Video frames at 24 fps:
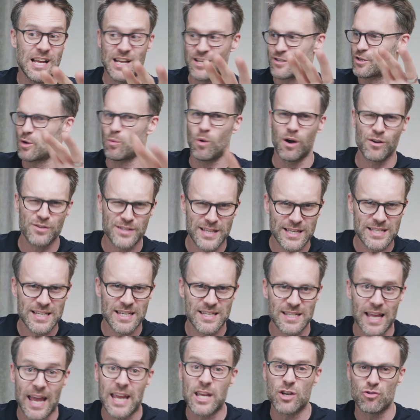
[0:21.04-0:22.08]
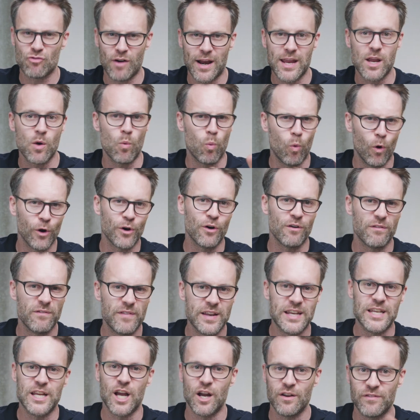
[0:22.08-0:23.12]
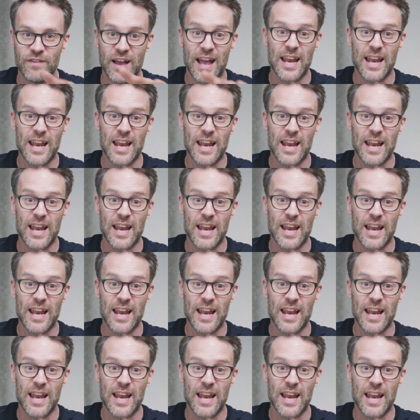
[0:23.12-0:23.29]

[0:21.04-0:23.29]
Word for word: So whilst this is a great one-off video for